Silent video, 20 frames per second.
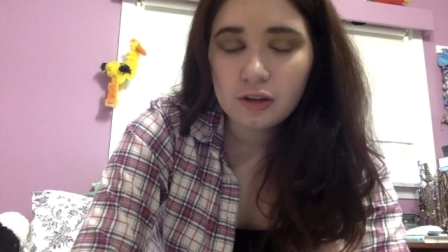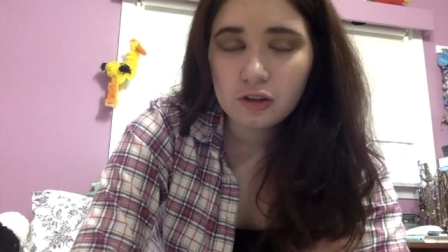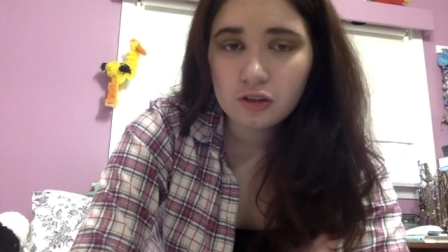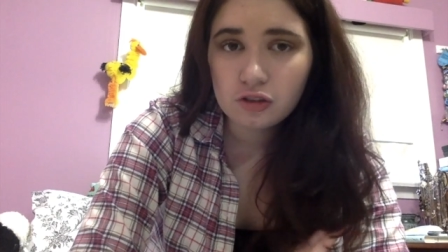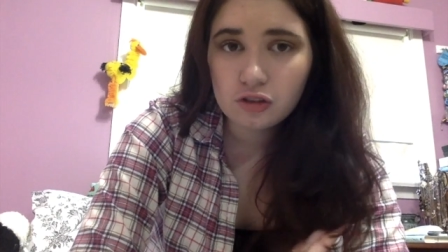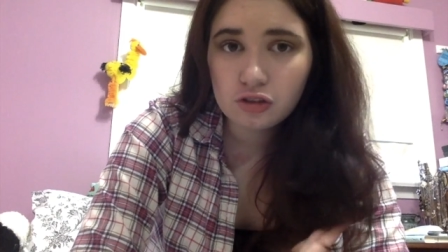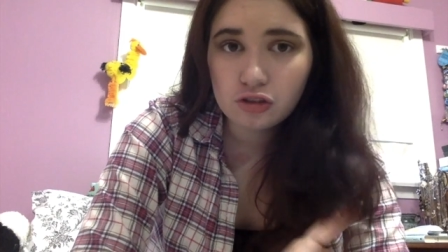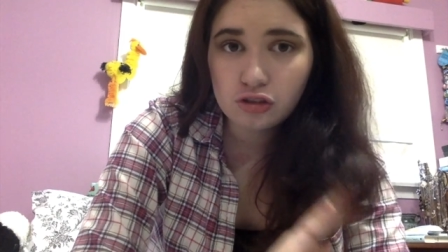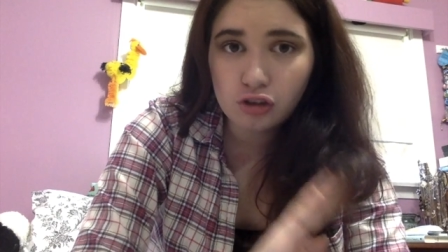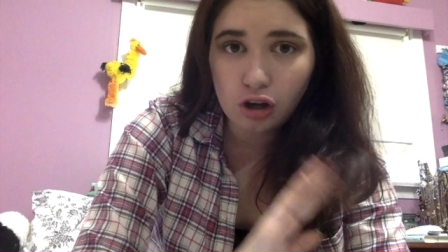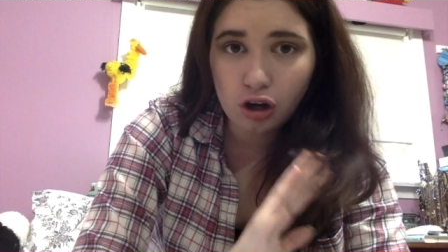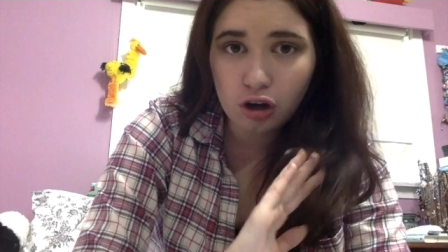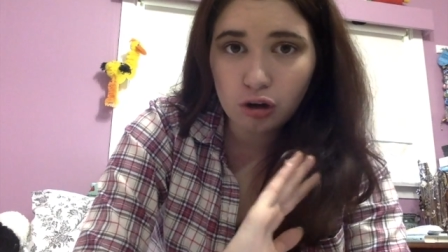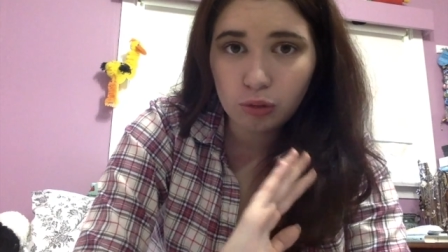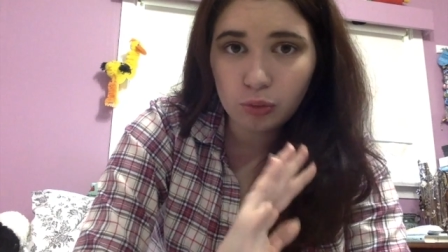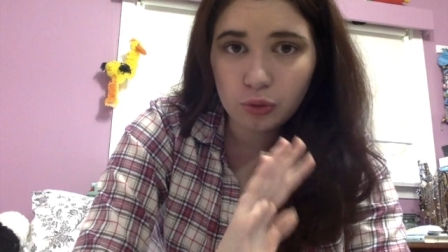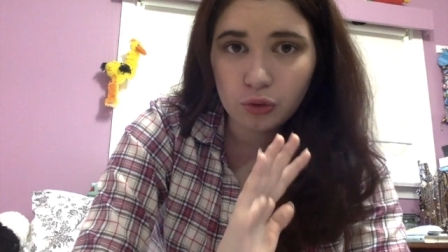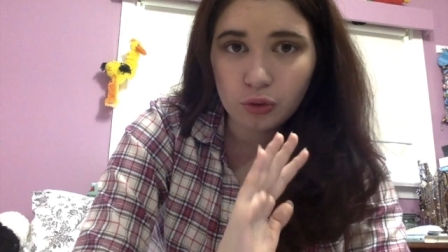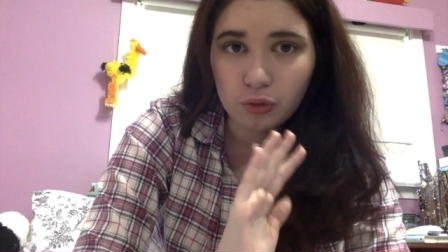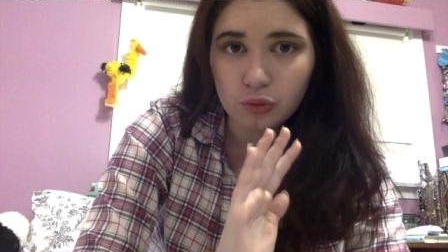
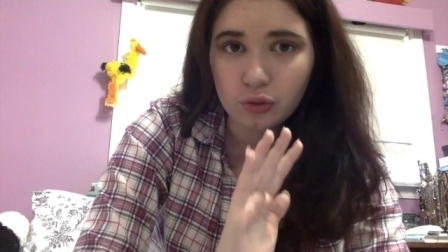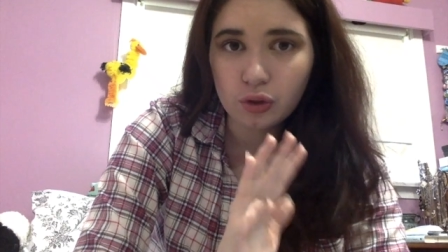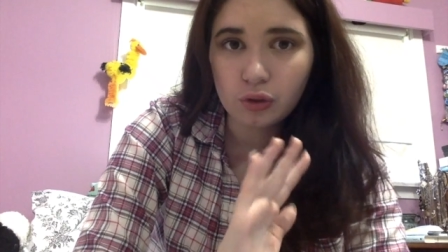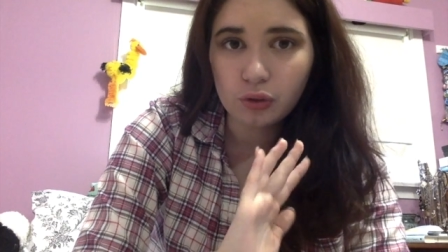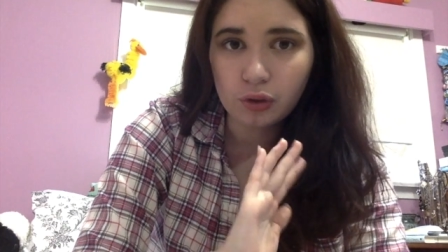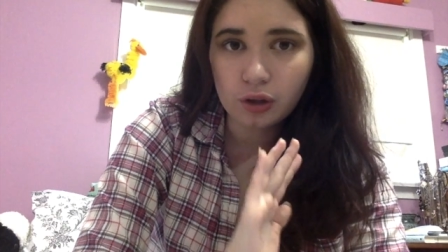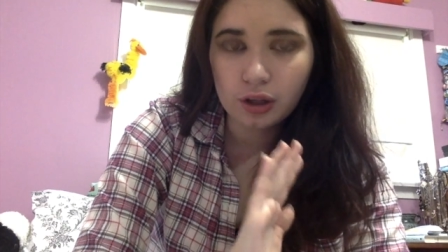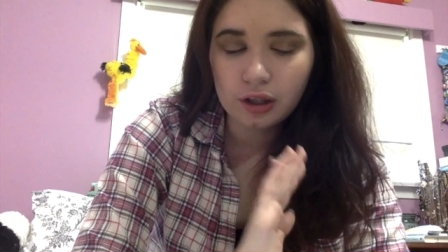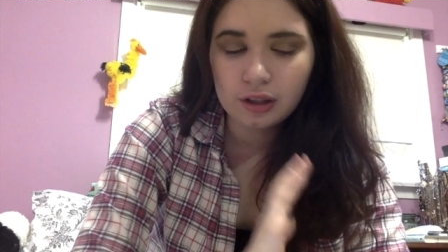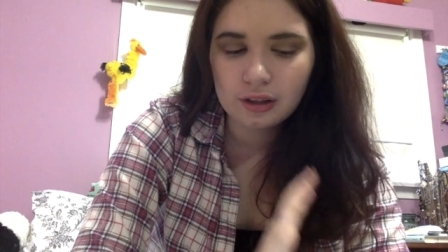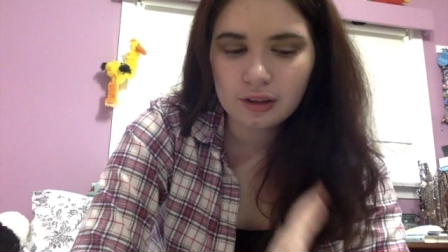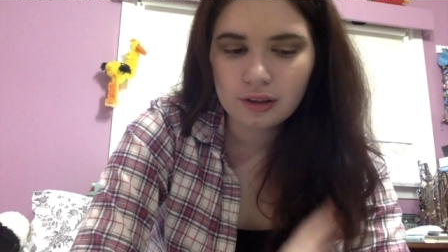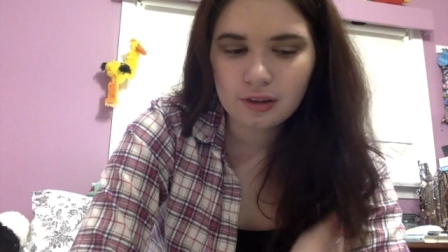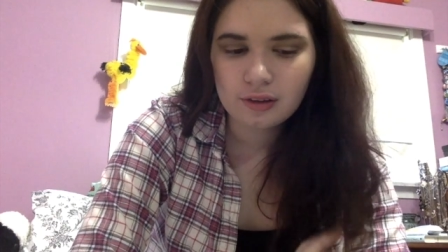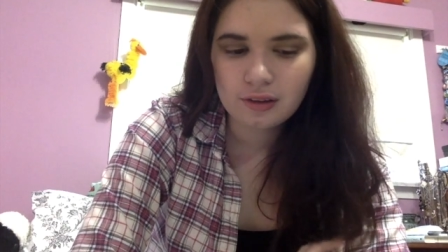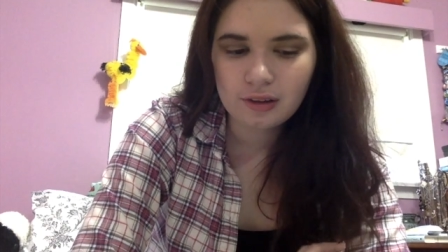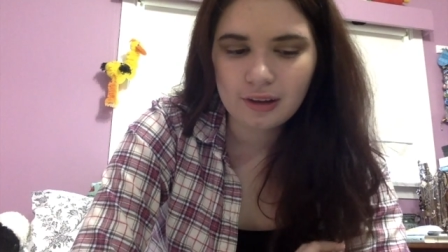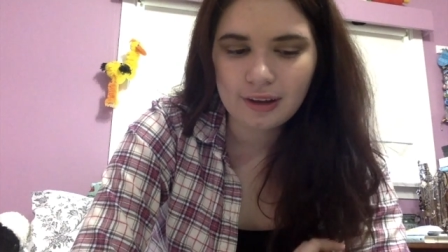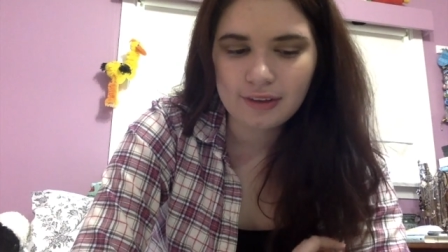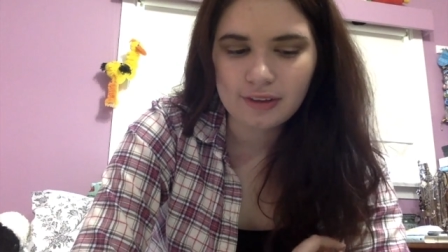So good.
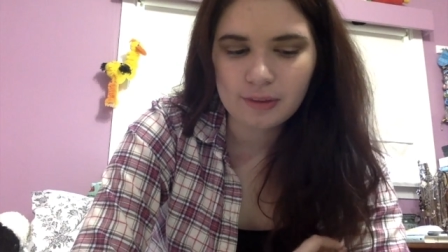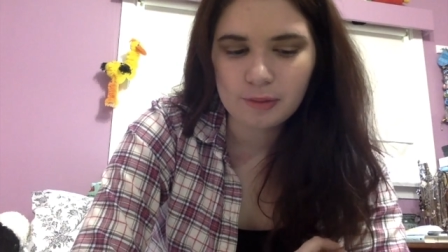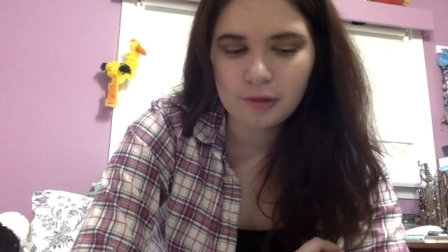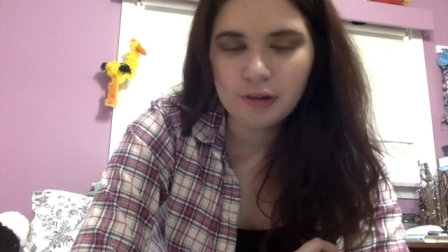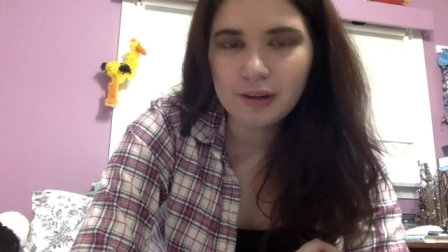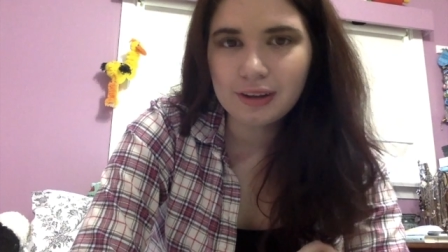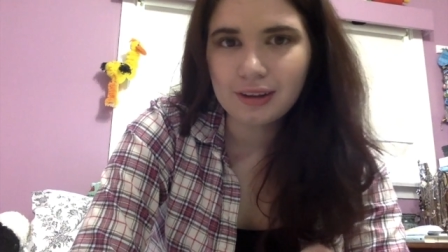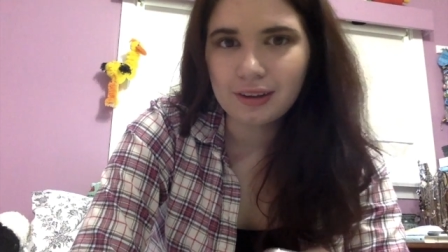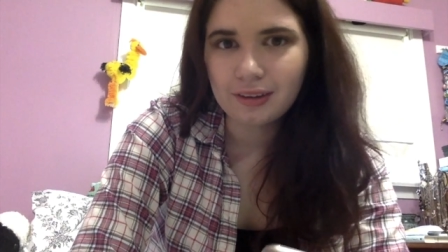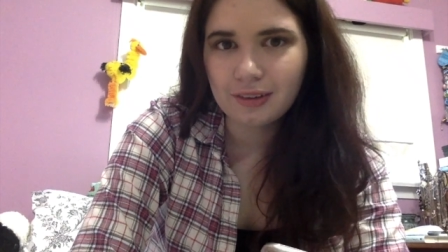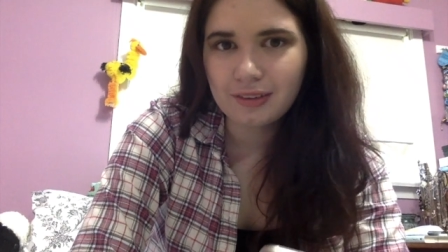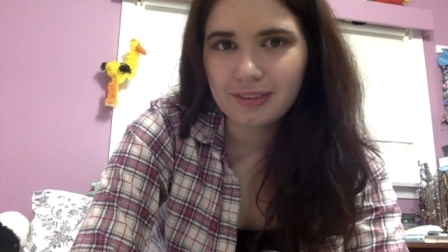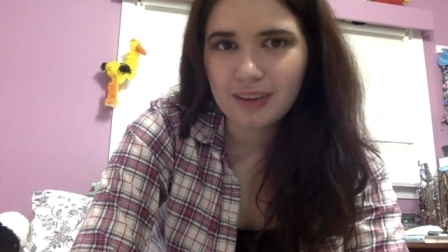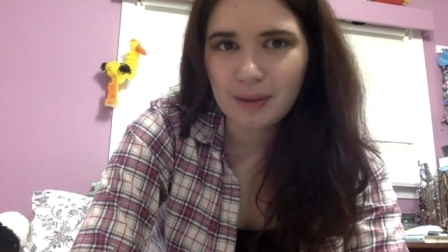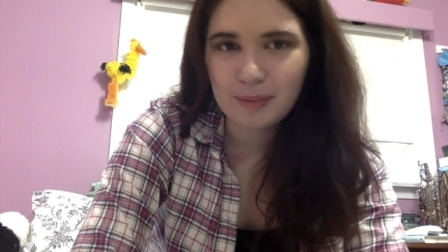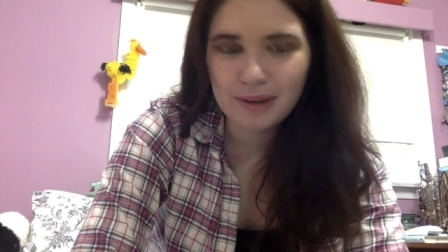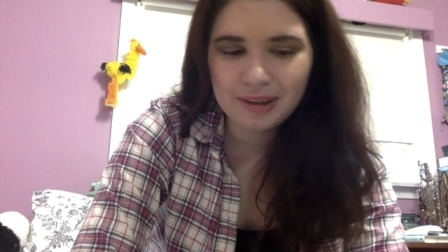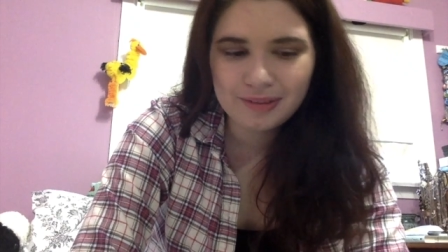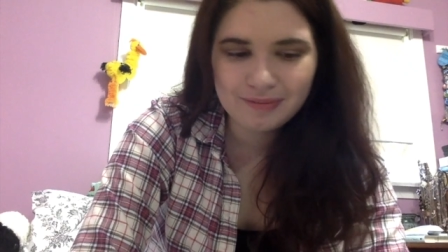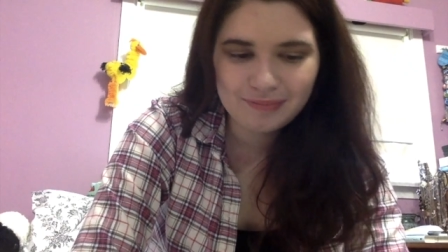Because I'm going there this
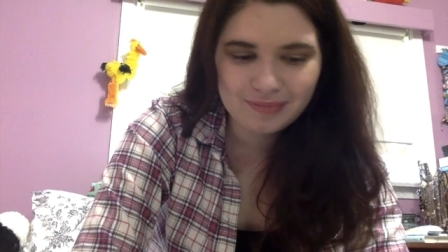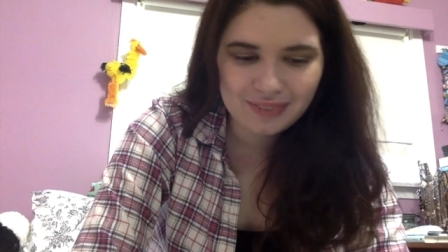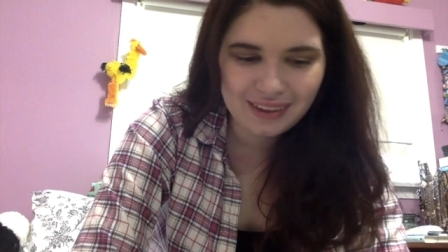summer.